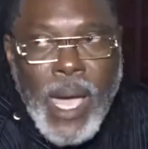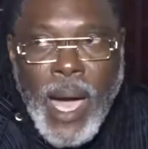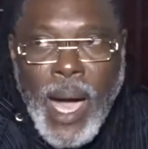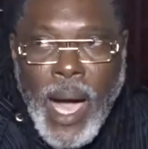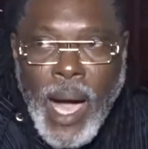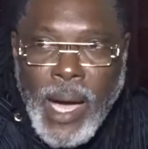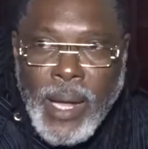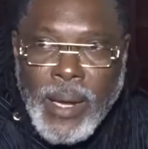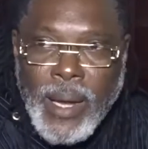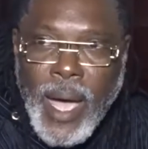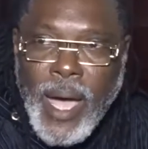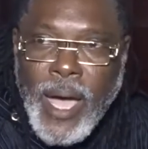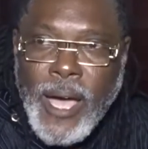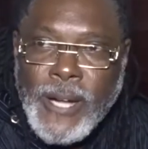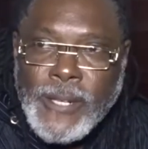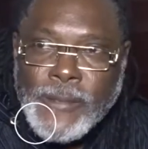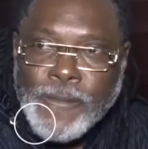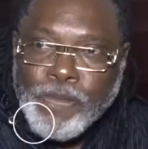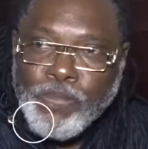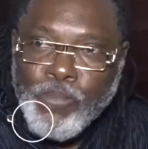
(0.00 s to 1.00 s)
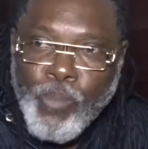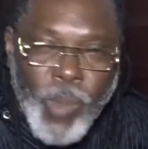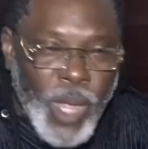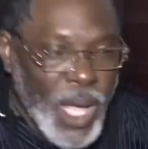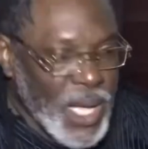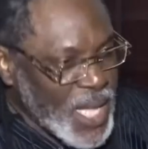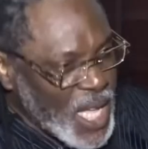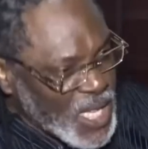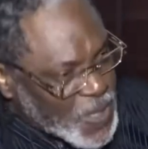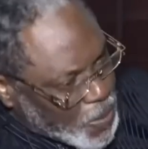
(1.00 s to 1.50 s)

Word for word: And uh, it's a